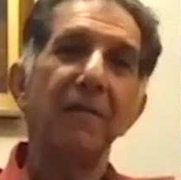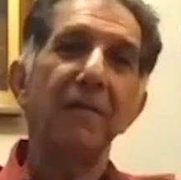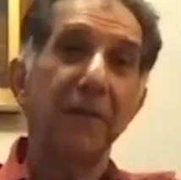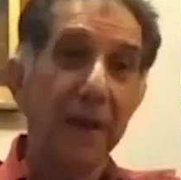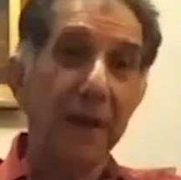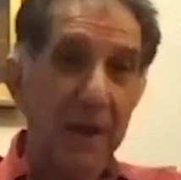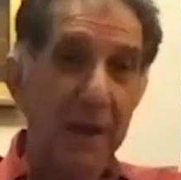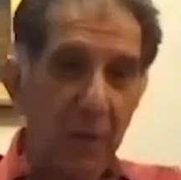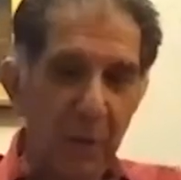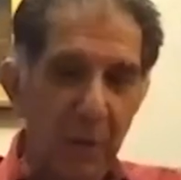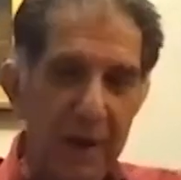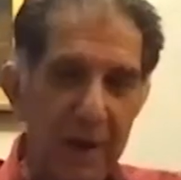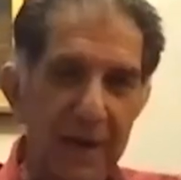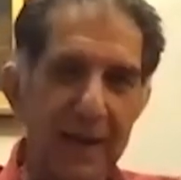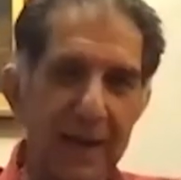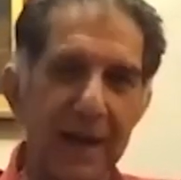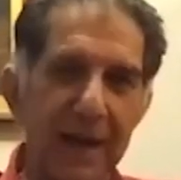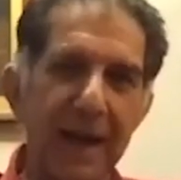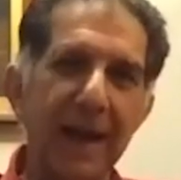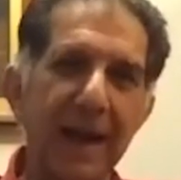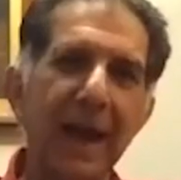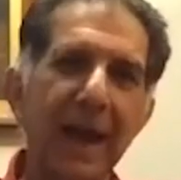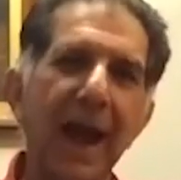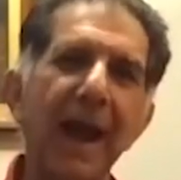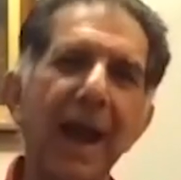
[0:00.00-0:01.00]

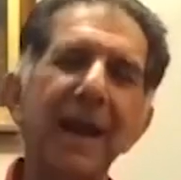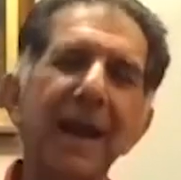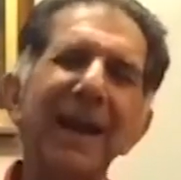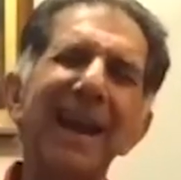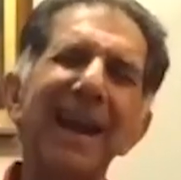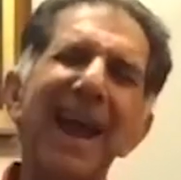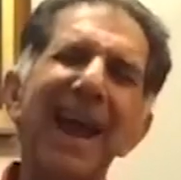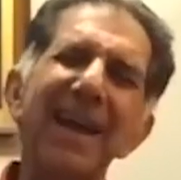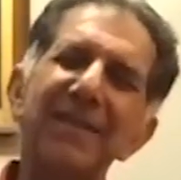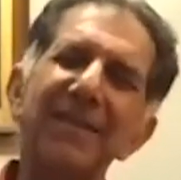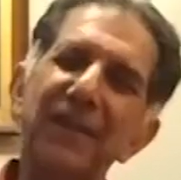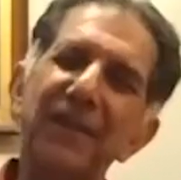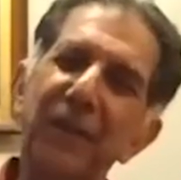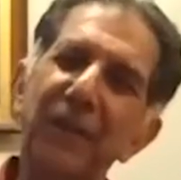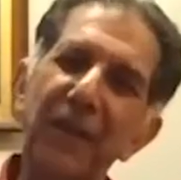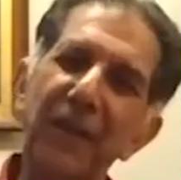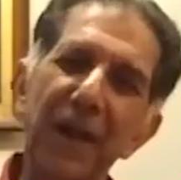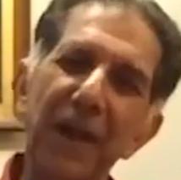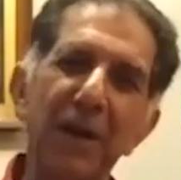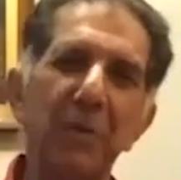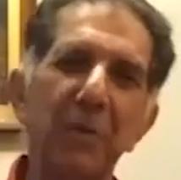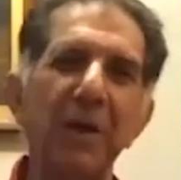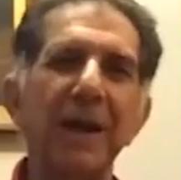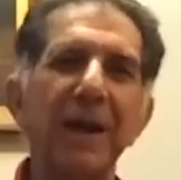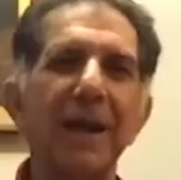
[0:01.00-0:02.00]
frequently and less
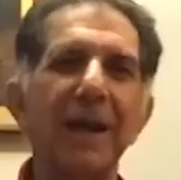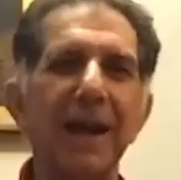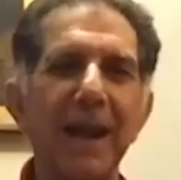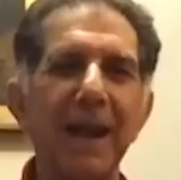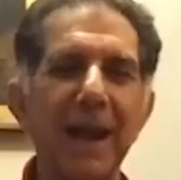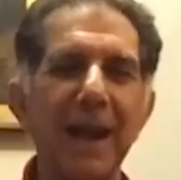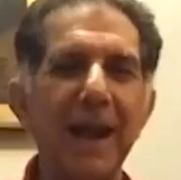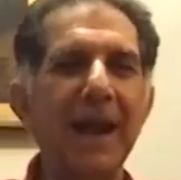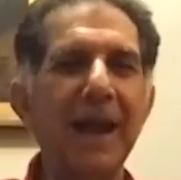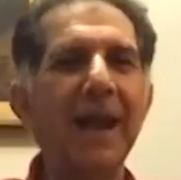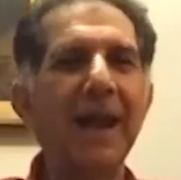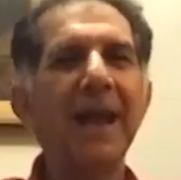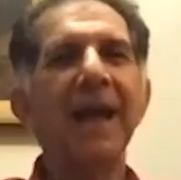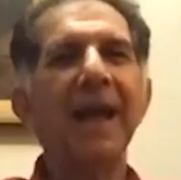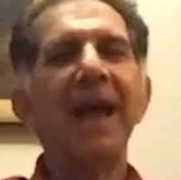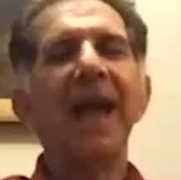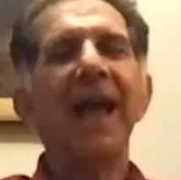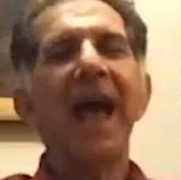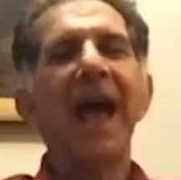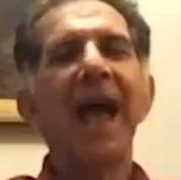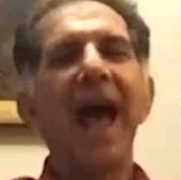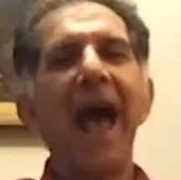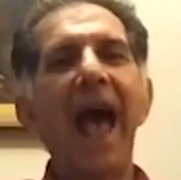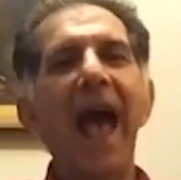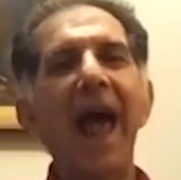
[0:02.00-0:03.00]
frequently
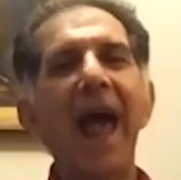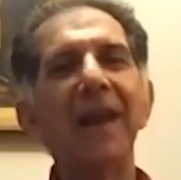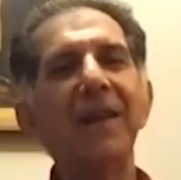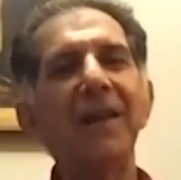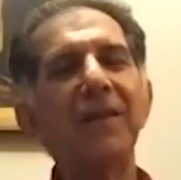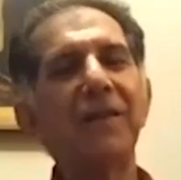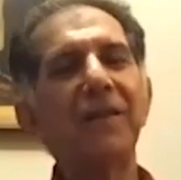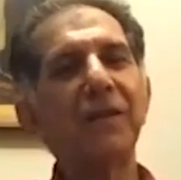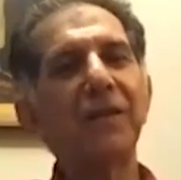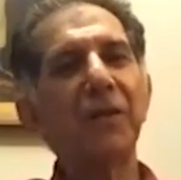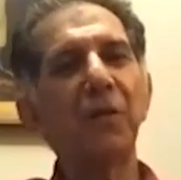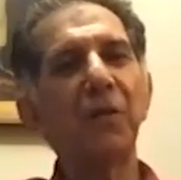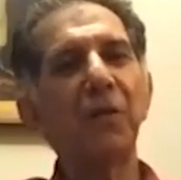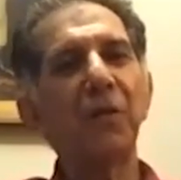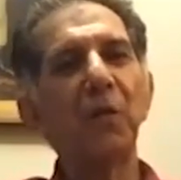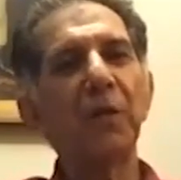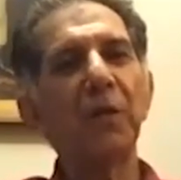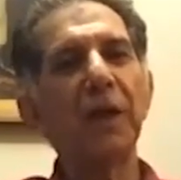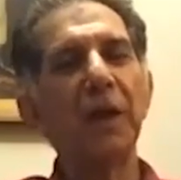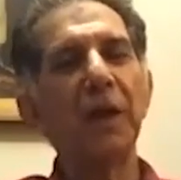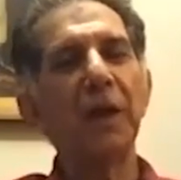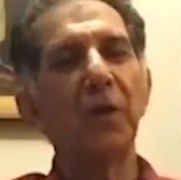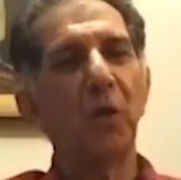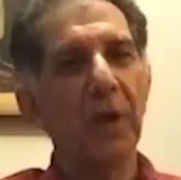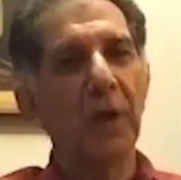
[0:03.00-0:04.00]
Alice through
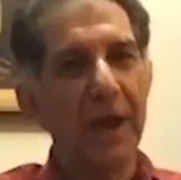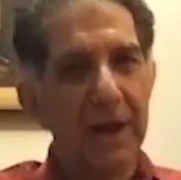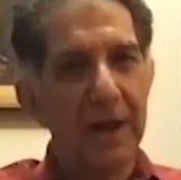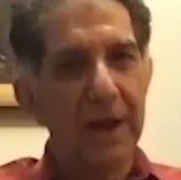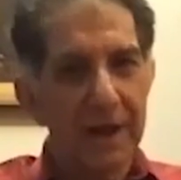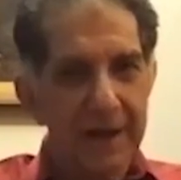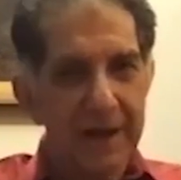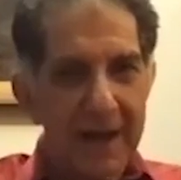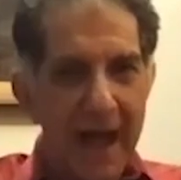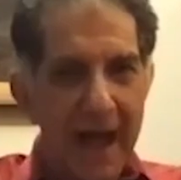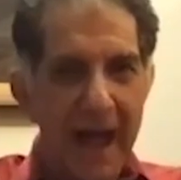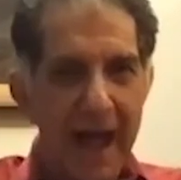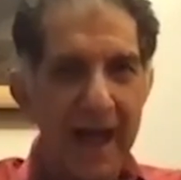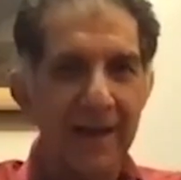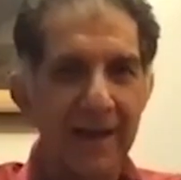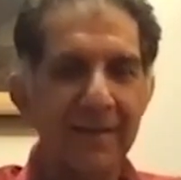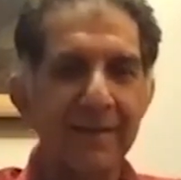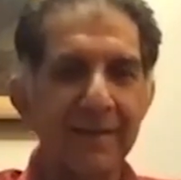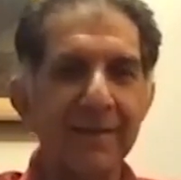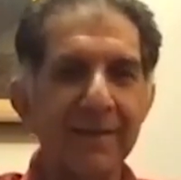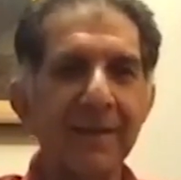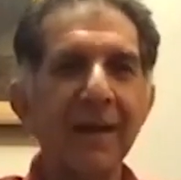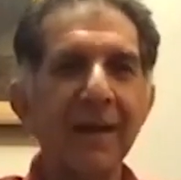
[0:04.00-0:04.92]
the looking glass.